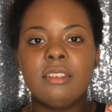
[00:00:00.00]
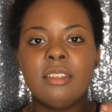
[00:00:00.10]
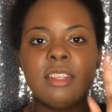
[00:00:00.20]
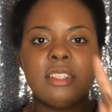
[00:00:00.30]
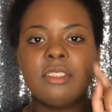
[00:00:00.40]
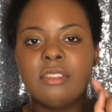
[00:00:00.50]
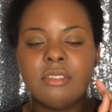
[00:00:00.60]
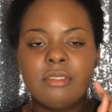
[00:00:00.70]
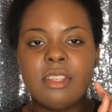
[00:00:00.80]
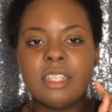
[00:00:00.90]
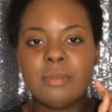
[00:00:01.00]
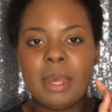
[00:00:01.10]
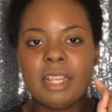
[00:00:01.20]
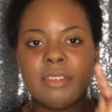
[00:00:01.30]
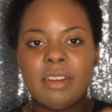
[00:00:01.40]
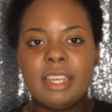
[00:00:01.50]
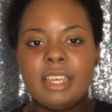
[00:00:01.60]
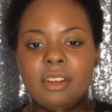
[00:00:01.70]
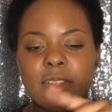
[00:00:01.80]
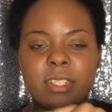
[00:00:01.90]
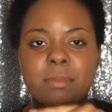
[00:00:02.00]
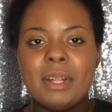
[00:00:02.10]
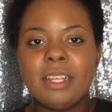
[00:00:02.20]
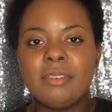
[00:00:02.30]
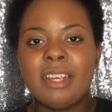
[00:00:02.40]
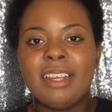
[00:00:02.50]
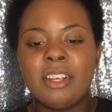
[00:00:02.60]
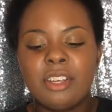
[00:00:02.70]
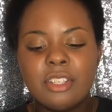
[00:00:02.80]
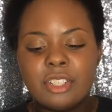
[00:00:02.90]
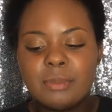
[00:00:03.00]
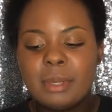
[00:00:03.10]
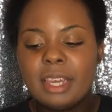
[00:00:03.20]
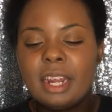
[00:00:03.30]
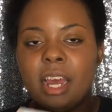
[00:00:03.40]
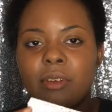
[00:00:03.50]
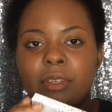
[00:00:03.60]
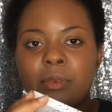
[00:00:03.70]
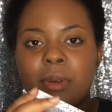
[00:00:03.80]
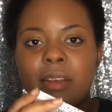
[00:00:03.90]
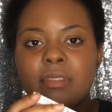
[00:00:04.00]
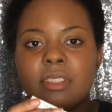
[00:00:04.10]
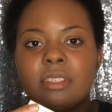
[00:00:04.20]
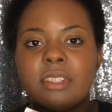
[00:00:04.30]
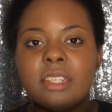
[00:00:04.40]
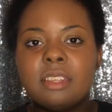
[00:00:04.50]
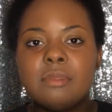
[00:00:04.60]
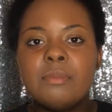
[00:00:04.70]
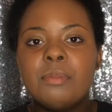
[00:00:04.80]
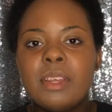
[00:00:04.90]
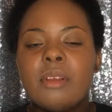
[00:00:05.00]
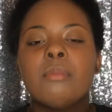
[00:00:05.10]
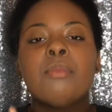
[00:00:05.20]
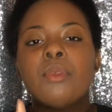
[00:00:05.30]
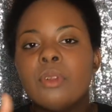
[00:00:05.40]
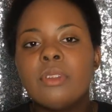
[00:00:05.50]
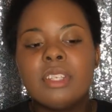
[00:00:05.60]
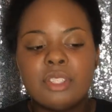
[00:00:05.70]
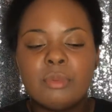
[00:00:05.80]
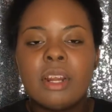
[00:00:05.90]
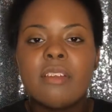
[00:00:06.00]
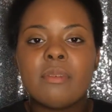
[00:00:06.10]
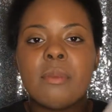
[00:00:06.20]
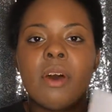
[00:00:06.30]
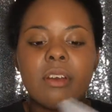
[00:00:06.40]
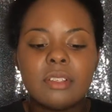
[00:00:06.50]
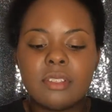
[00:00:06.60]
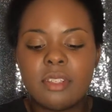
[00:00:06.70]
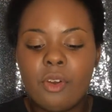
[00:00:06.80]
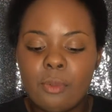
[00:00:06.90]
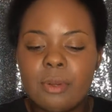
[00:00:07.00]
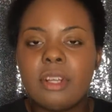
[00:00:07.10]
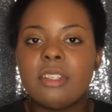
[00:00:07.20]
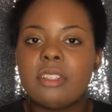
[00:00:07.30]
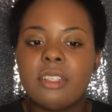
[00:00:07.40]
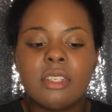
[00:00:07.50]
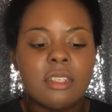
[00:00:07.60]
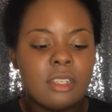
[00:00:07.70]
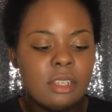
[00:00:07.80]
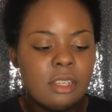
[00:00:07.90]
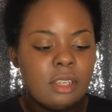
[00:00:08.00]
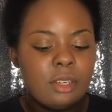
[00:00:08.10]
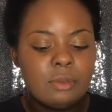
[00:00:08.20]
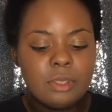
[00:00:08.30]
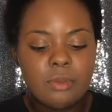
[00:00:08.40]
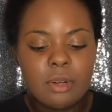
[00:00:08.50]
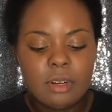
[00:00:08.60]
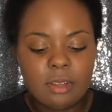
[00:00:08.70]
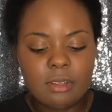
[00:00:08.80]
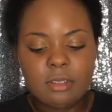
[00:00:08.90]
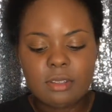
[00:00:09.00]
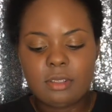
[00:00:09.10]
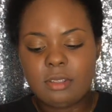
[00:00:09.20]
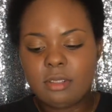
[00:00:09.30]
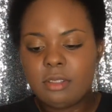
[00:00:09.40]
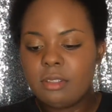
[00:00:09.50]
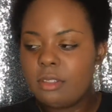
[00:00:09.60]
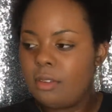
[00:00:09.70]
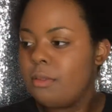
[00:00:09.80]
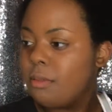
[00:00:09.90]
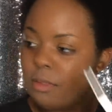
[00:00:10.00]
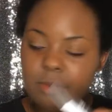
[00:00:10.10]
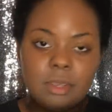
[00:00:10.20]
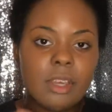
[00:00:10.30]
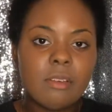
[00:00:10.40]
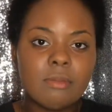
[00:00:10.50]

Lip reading: this palette right here, this palette right here. You can just pick it out. You don't have to sit there and pull each one out of the box and open it to see which one it is. So there we go.